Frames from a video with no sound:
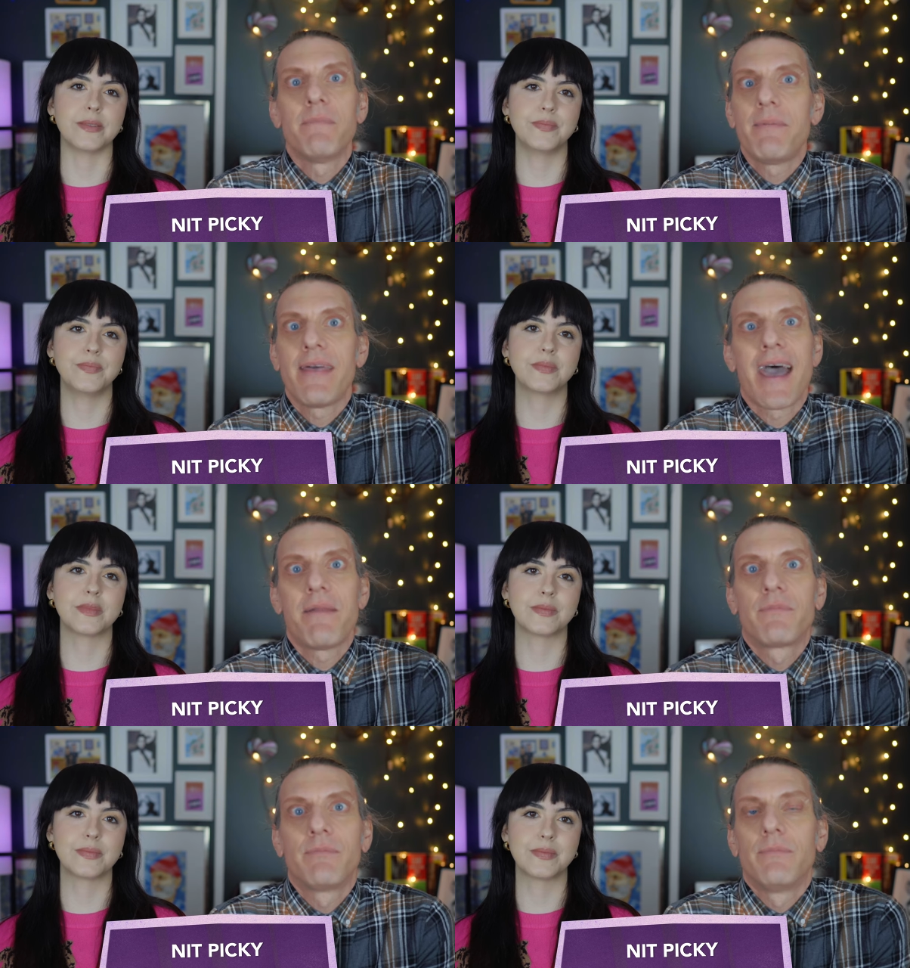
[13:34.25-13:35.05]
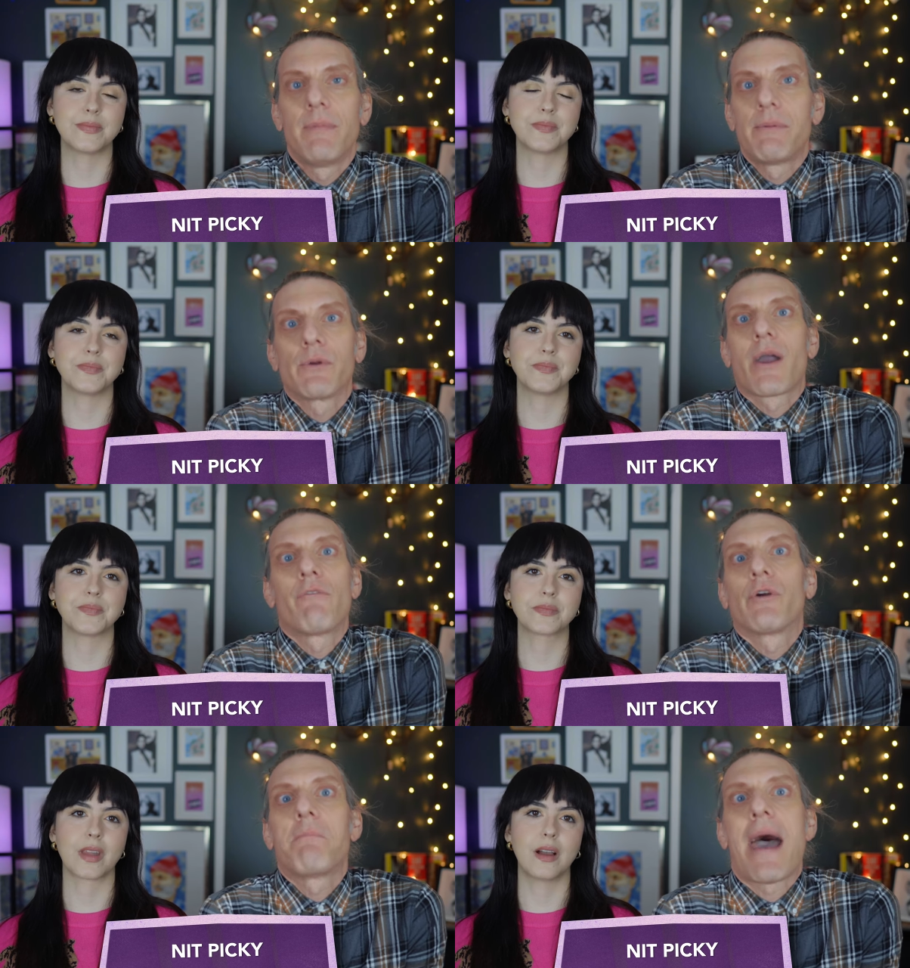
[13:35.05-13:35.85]
Speaker 1: maybe they had maybe they were
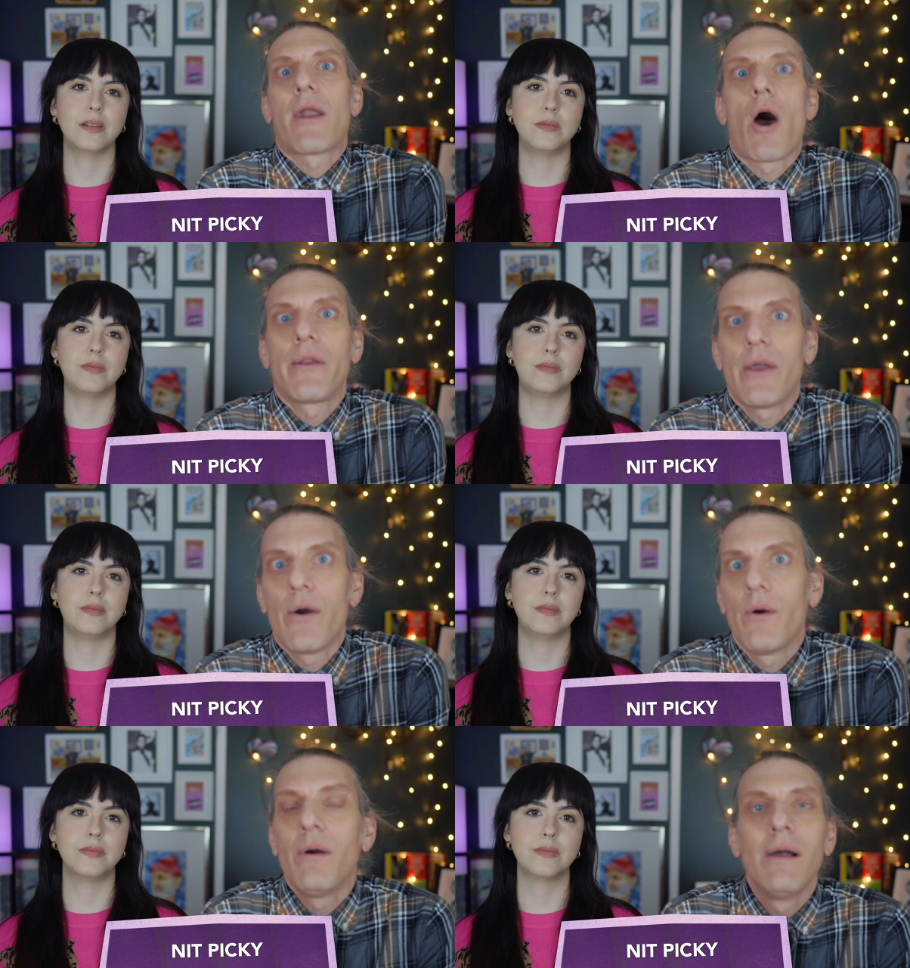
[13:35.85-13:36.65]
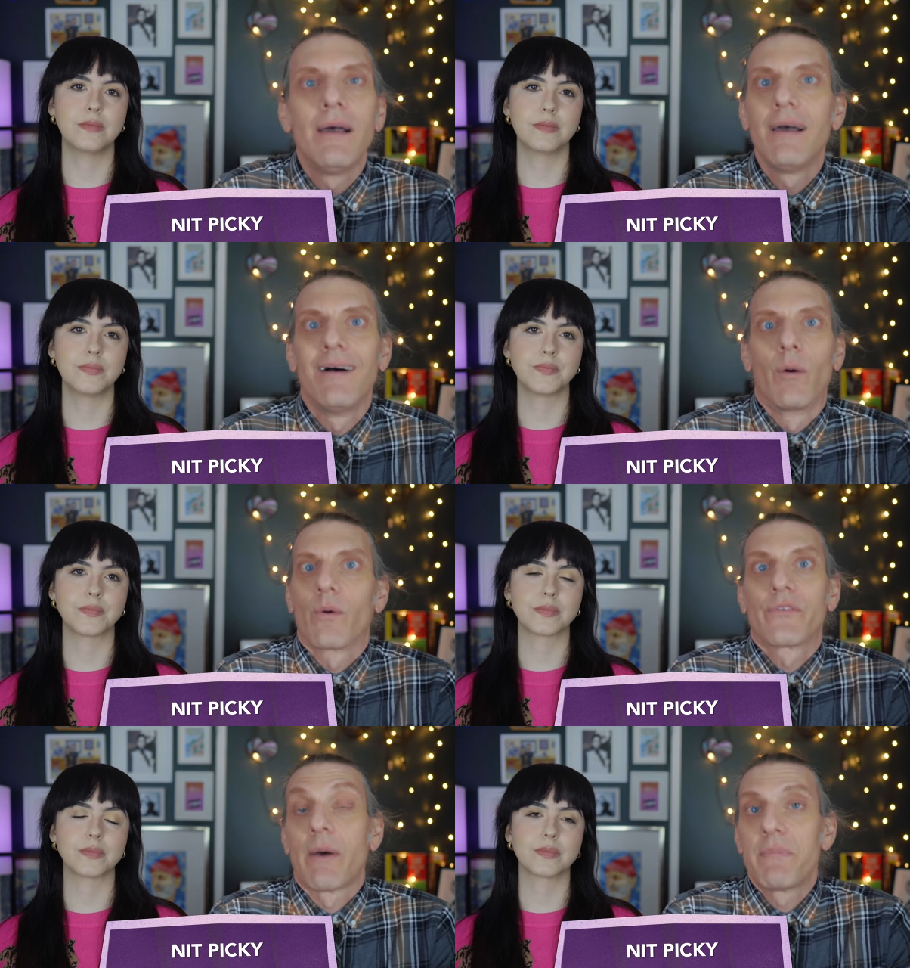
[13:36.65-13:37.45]
covering bad audio
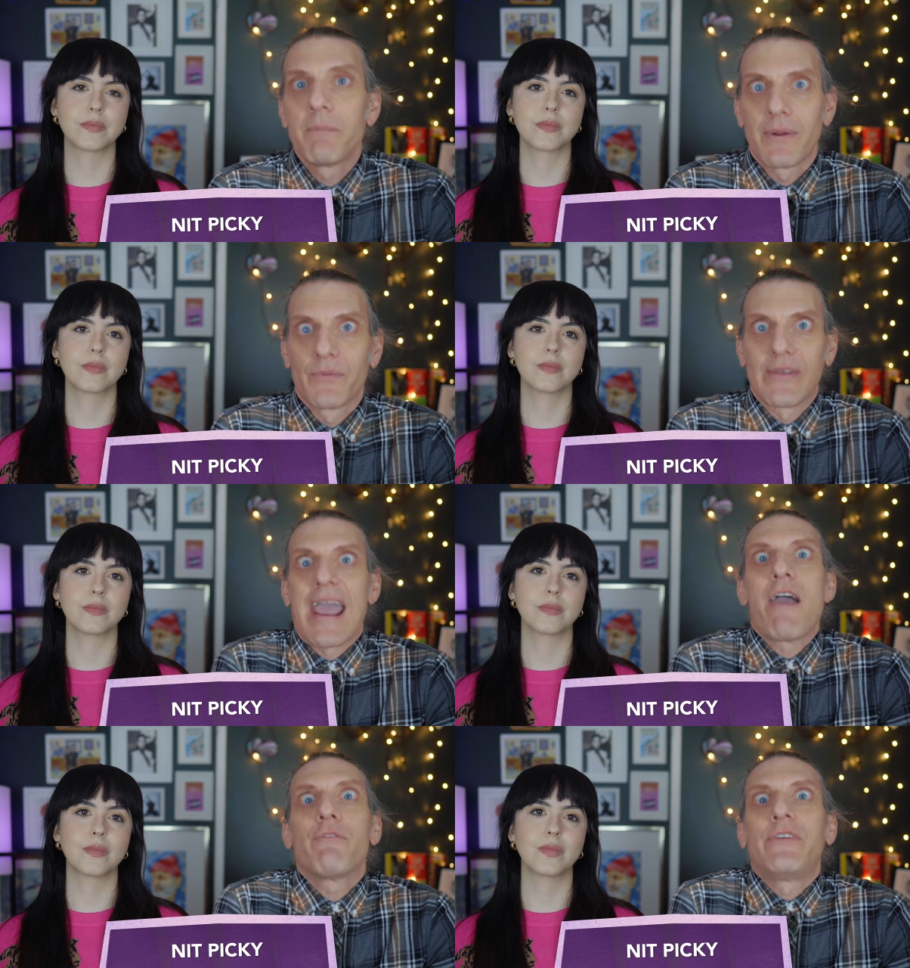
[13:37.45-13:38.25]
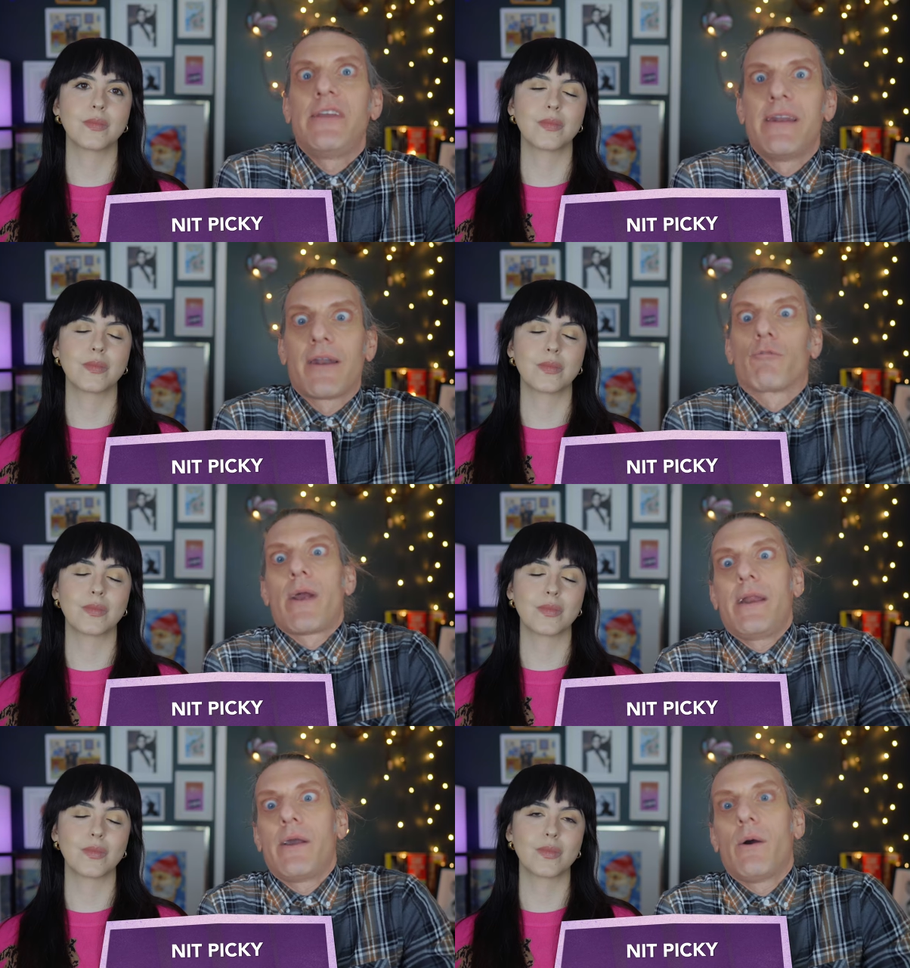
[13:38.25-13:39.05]
or something, but it was like every scene had a
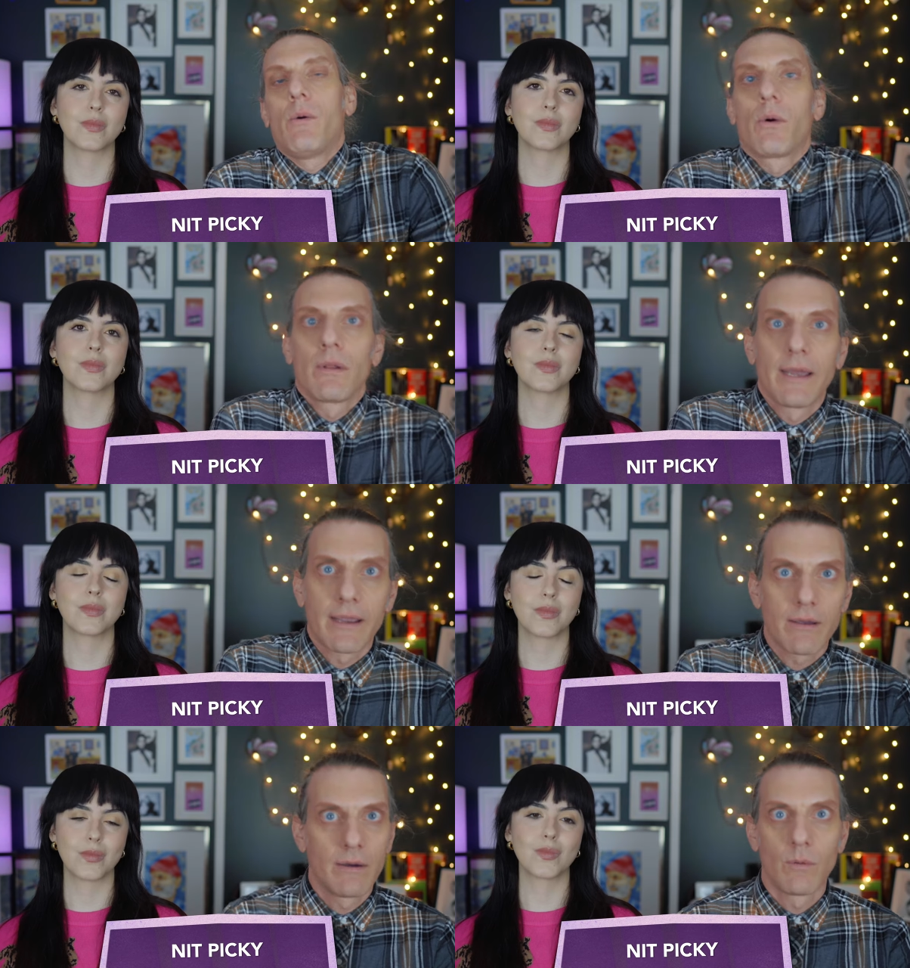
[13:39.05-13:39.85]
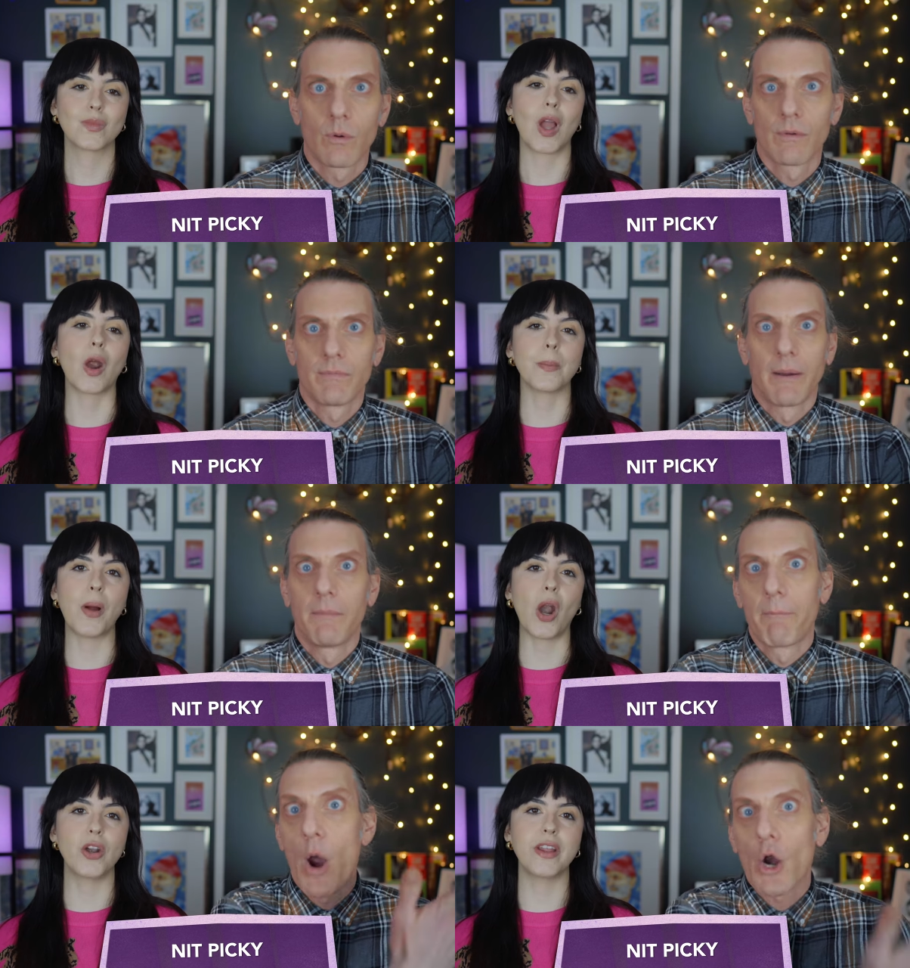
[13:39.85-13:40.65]
radio or like uh, or a, a
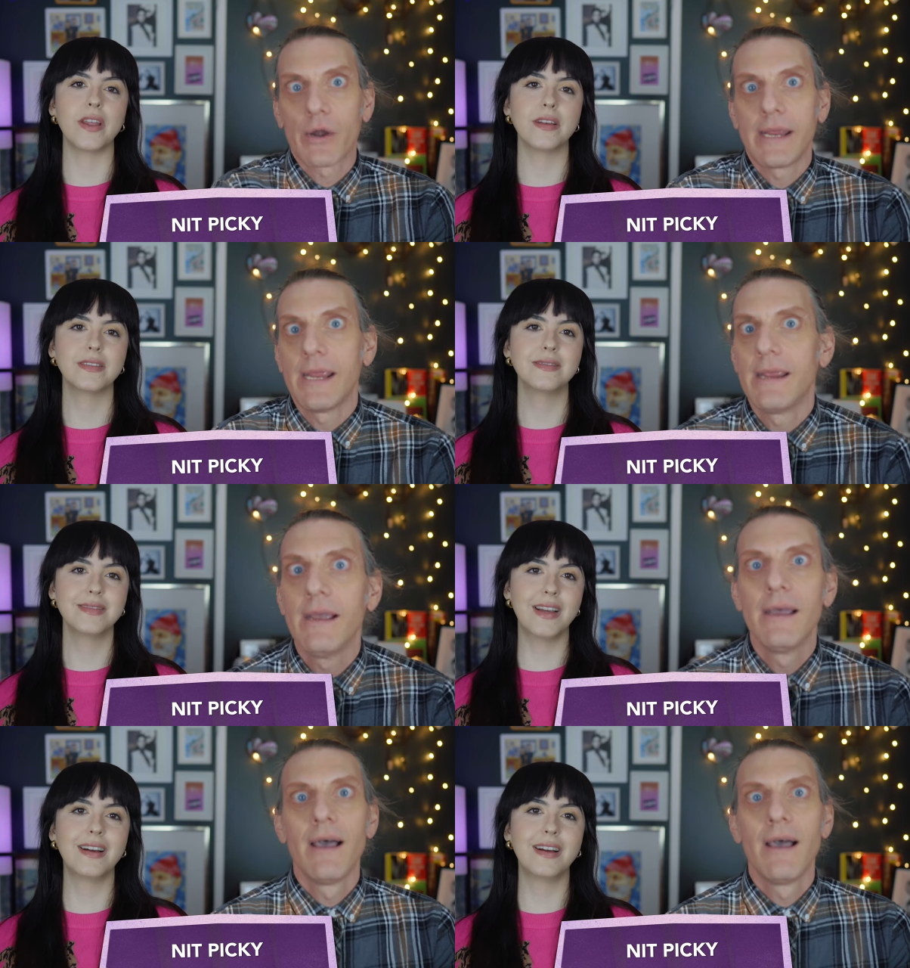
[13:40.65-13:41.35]
party. party.